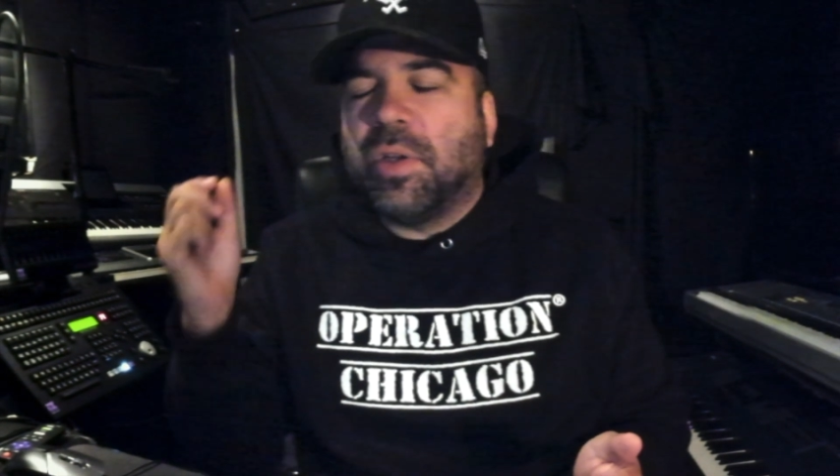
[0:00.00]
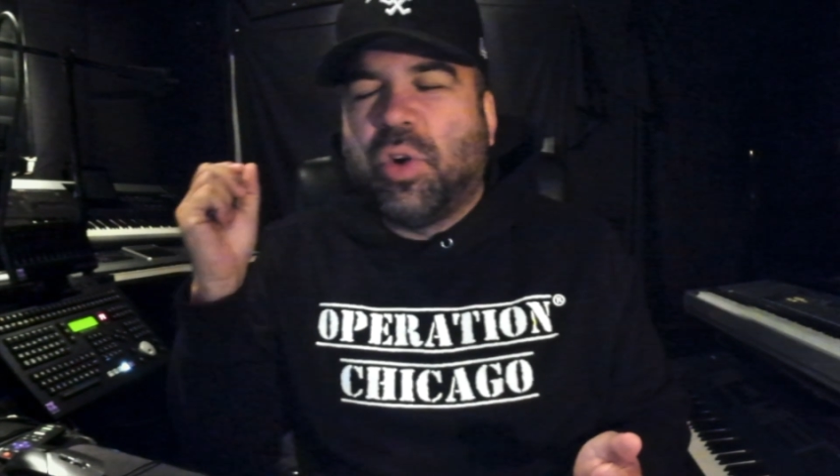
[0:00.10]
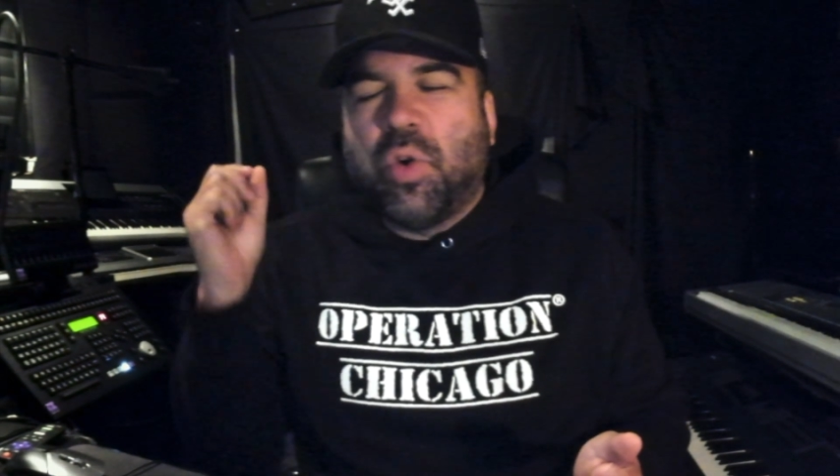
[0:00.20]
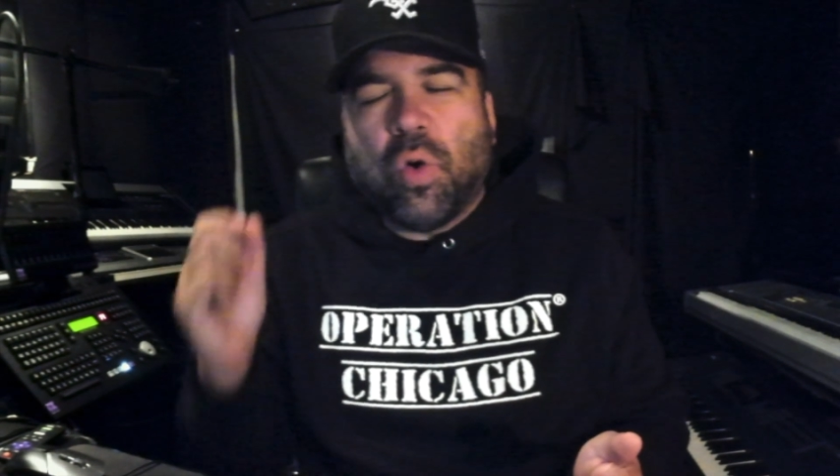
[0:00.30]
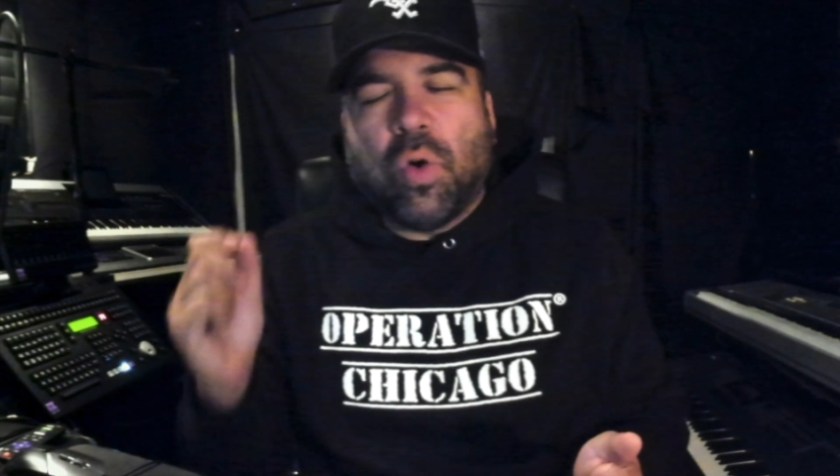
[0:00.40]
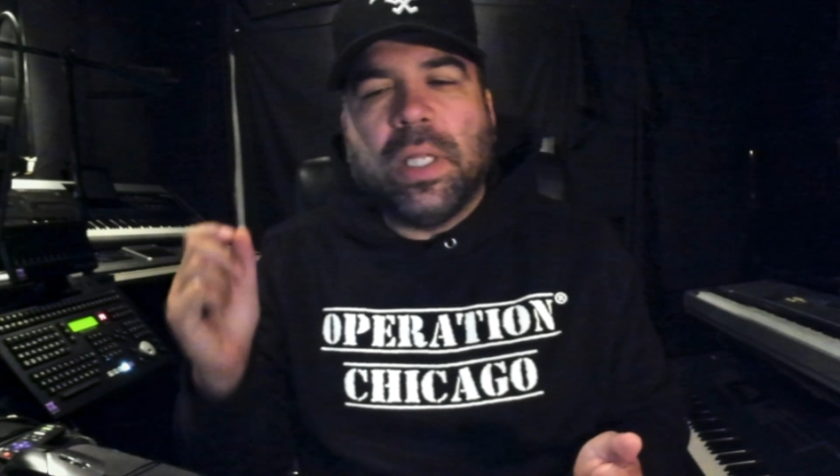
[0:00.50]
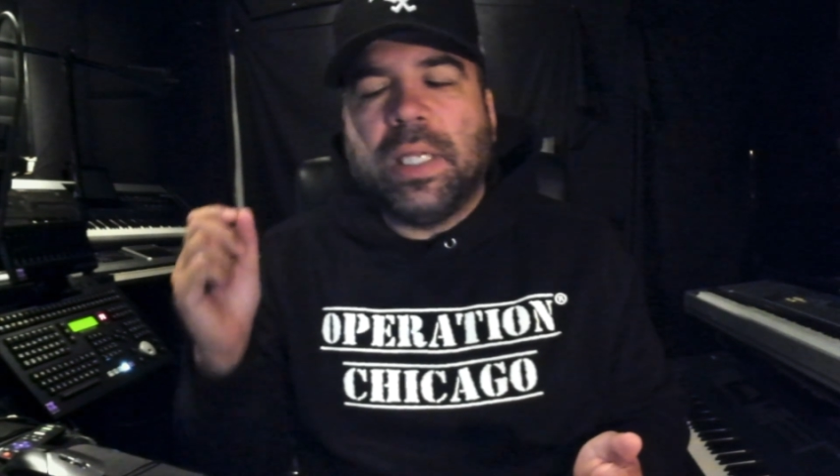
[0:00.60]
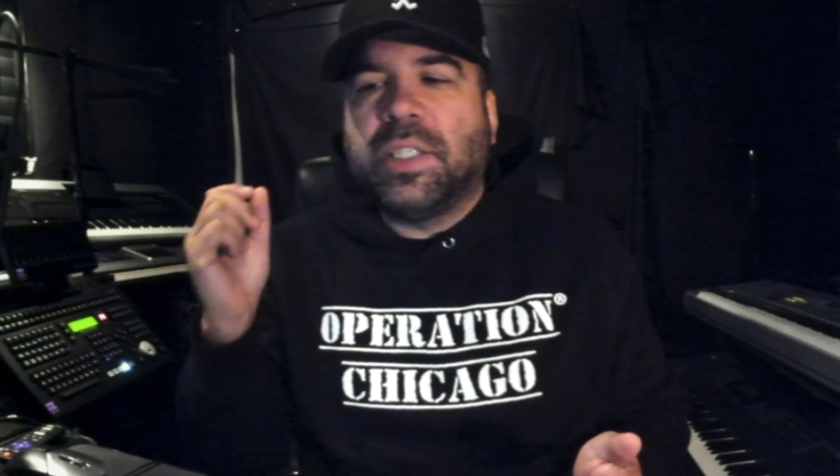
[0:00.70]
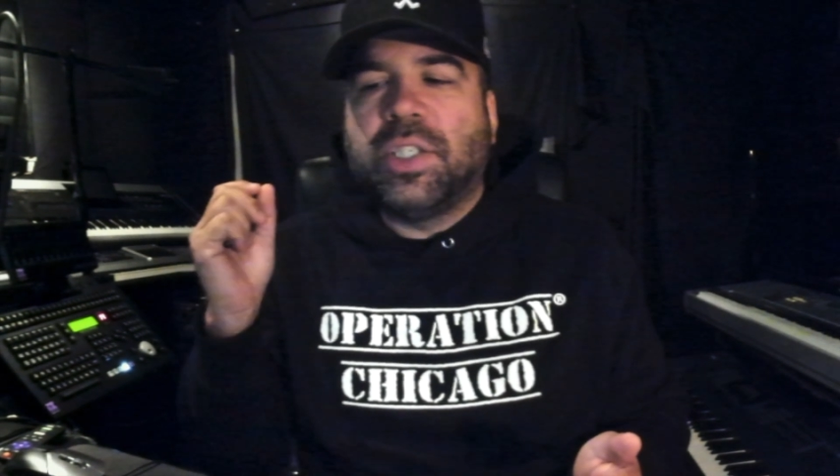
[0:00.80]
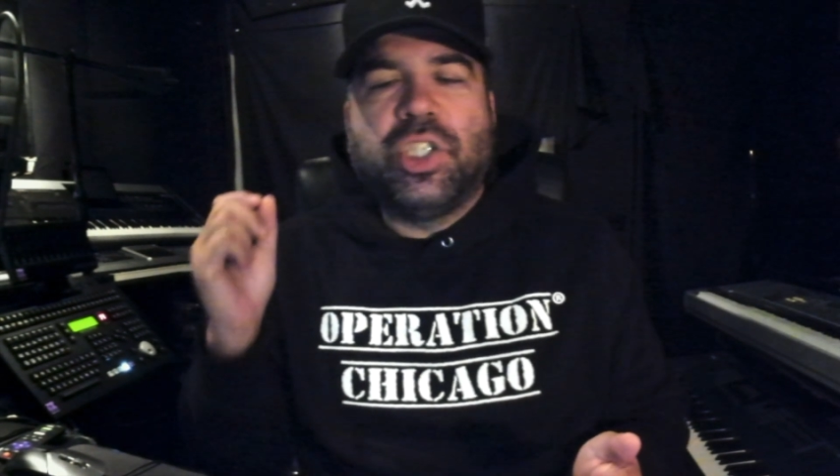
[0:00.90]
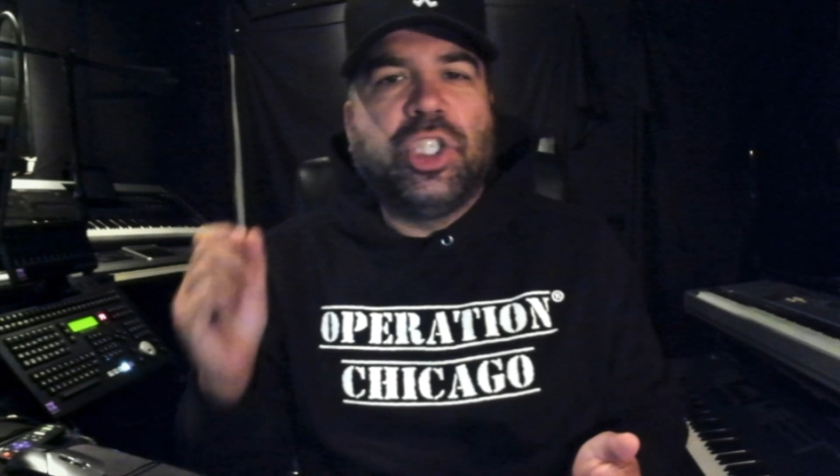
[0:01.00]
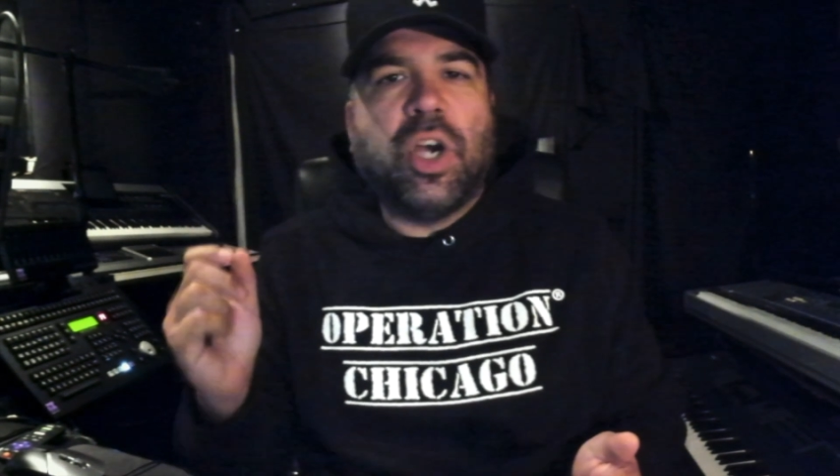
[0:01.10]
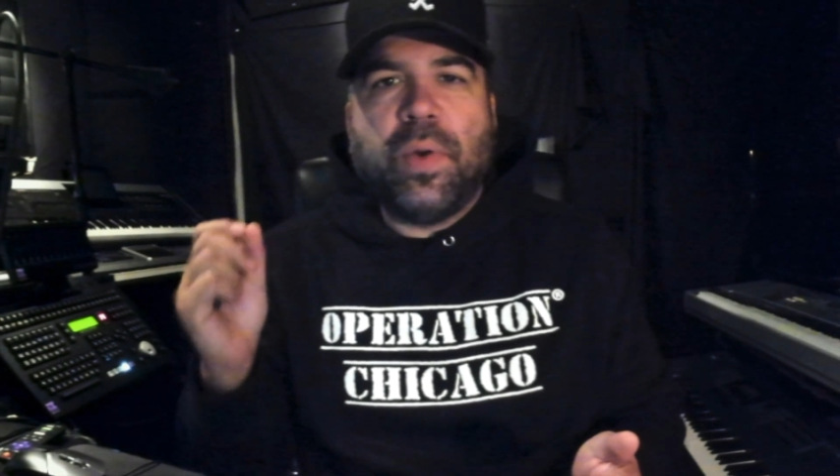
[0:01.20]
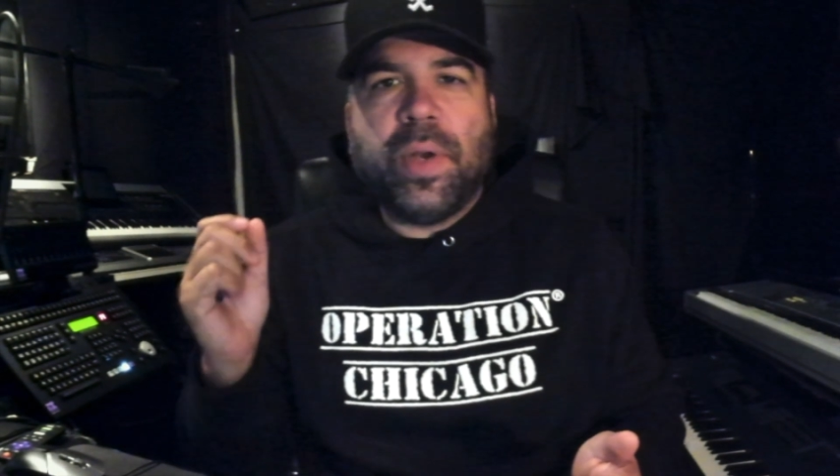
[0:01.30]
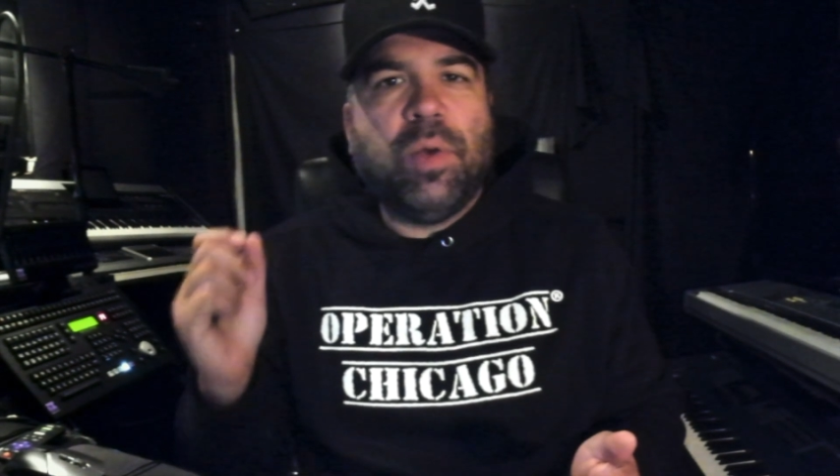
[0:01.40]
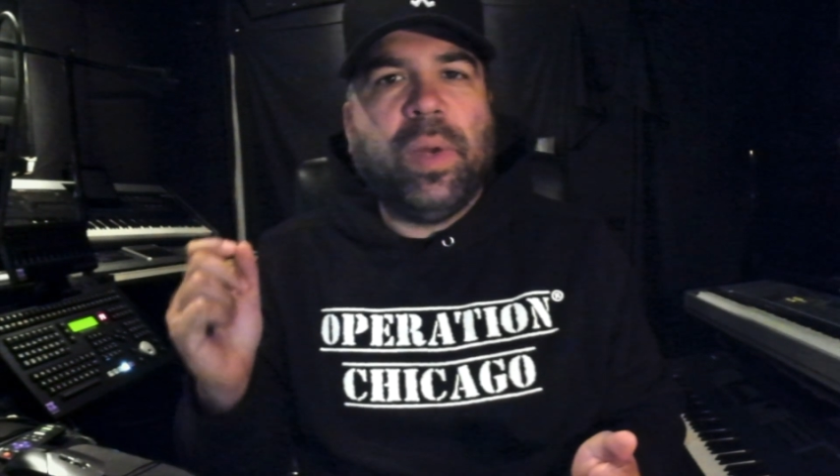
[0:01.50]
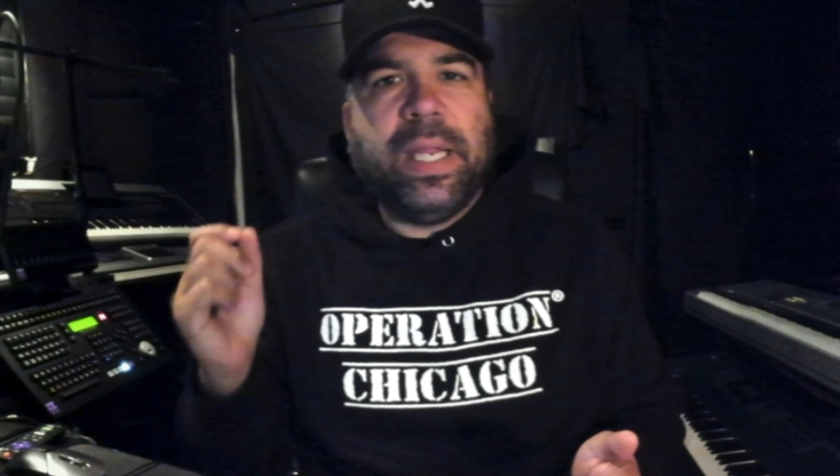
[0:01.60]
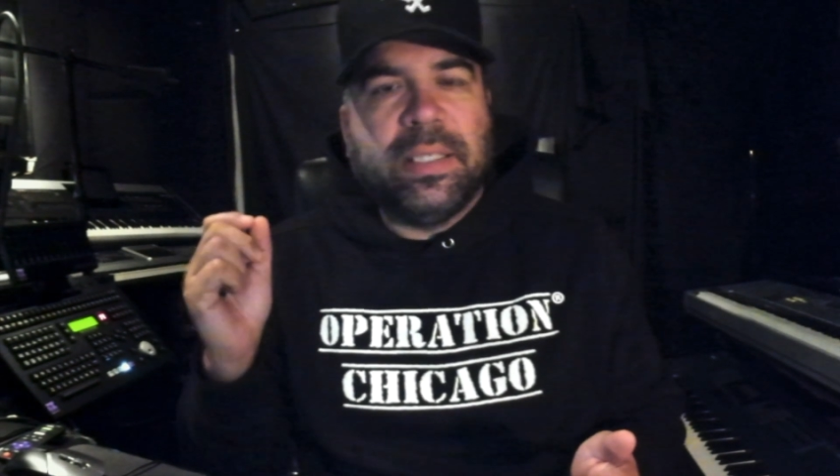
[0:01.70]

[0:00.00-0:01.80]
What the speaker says: coolest Jody Weiss